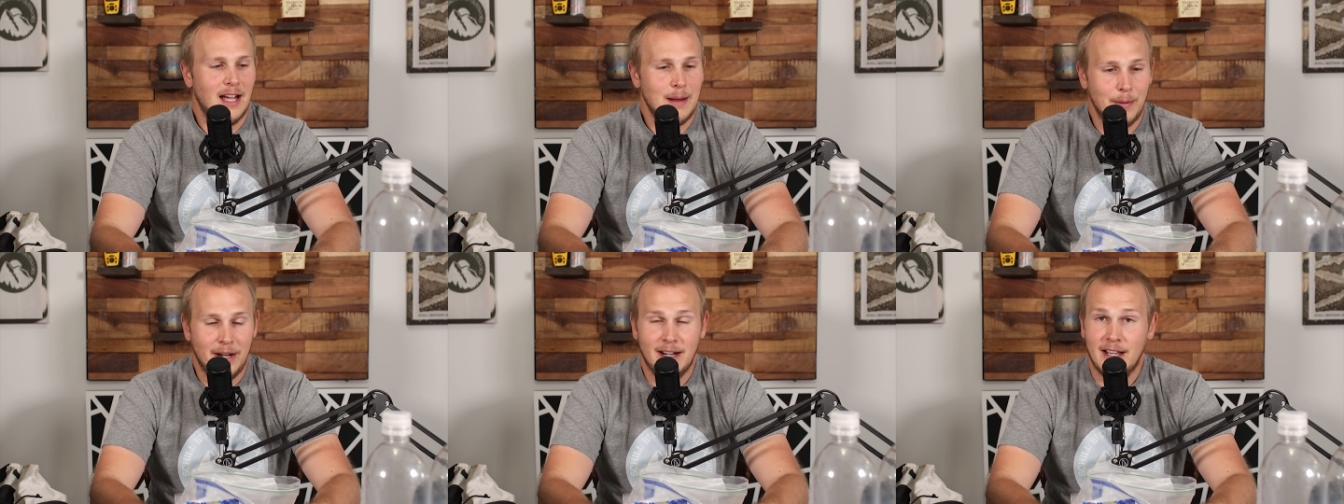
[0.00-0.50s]
I
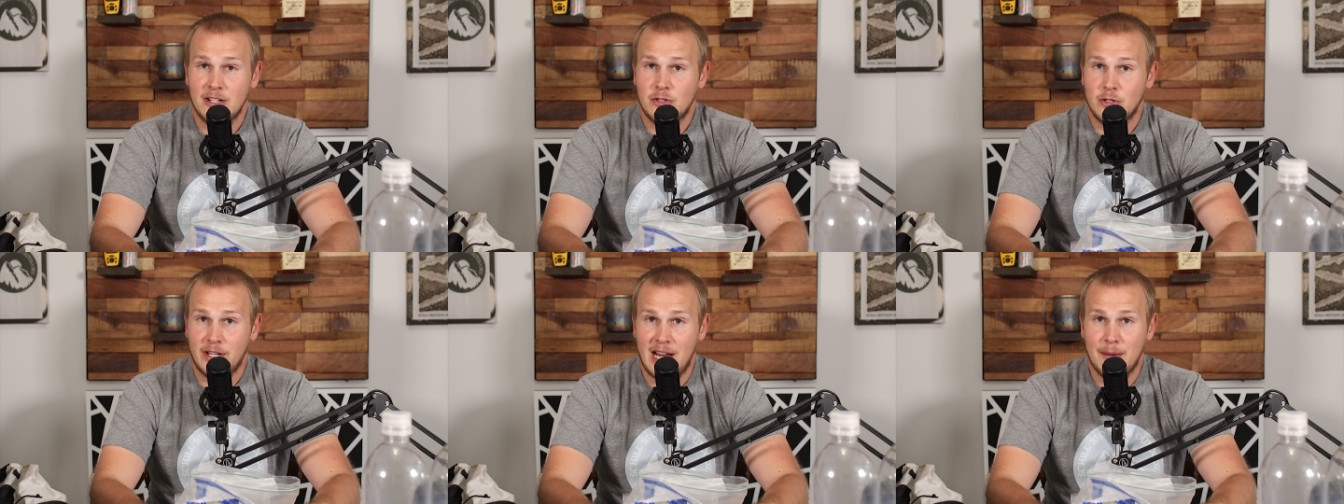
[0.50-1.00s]
bring an
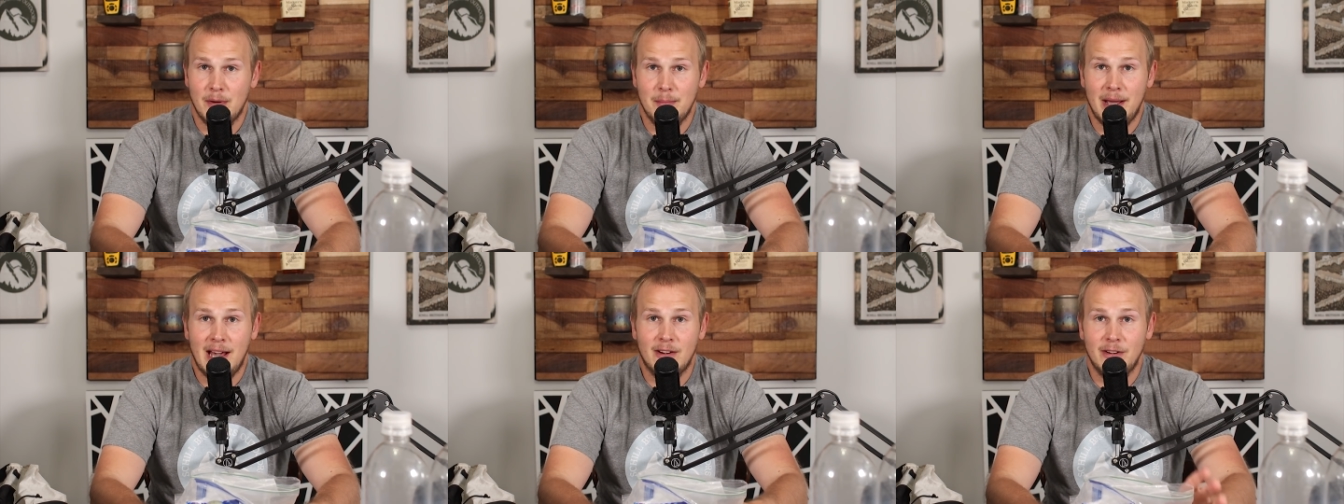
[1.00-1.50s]
extra camera
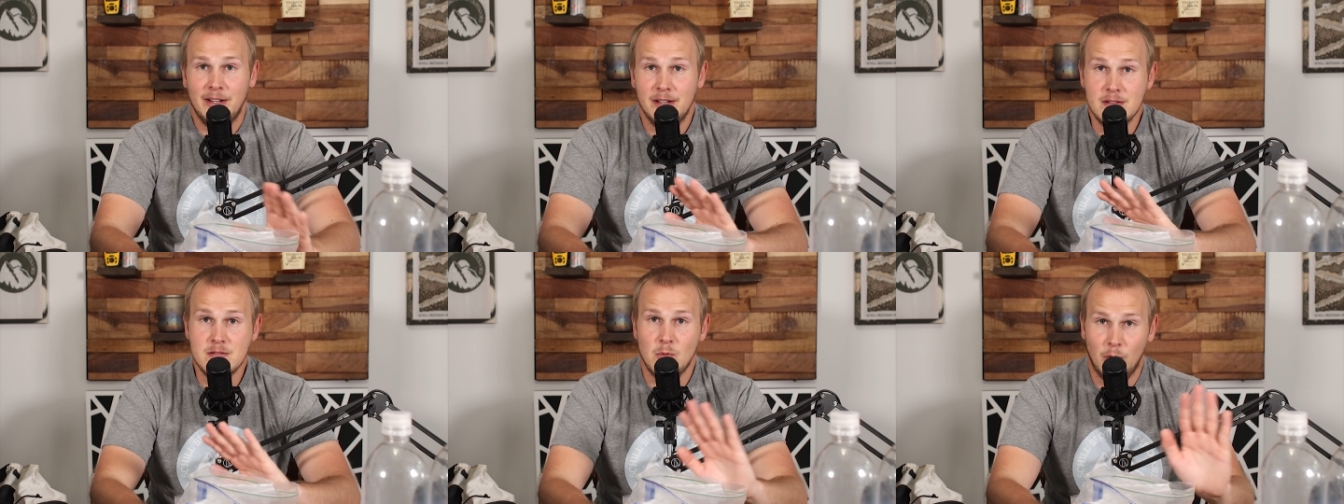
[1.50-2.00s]
battery.
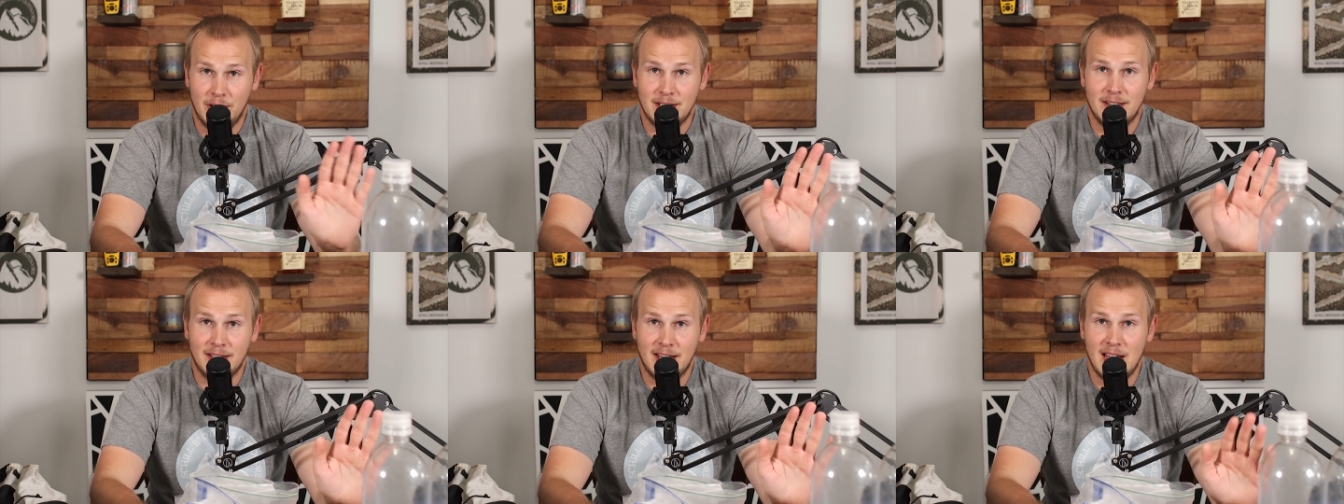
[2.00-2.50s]
We'll get
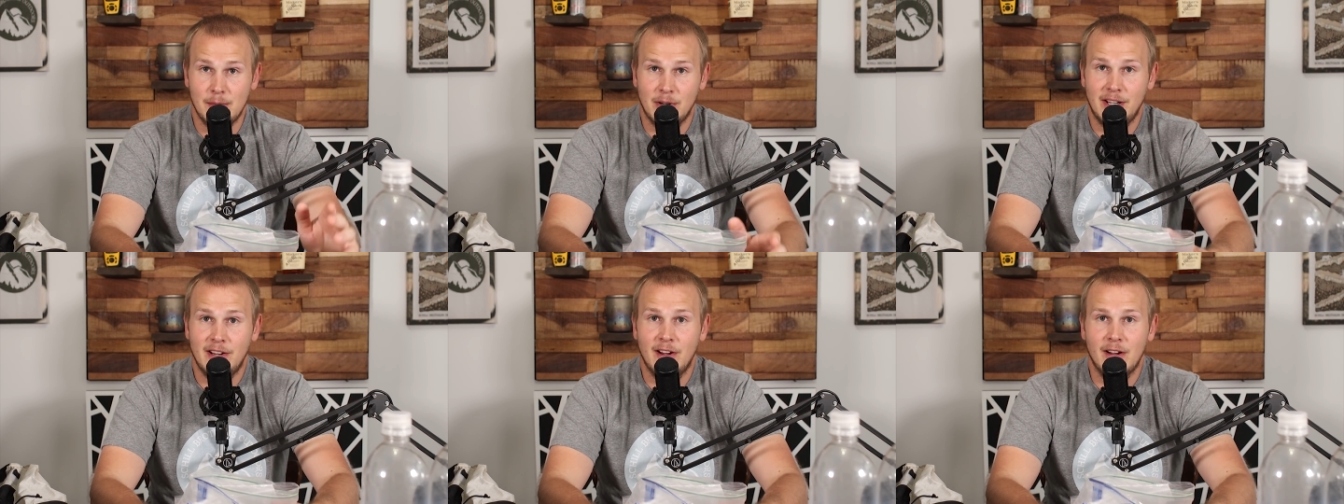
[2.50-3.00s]
to the camera
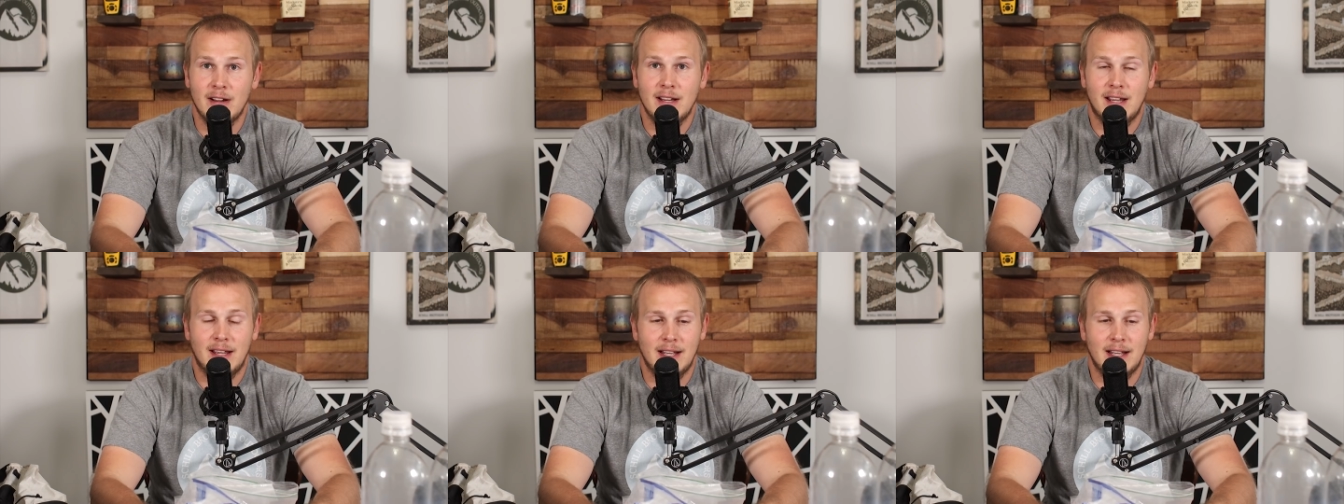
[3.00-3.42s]
gear.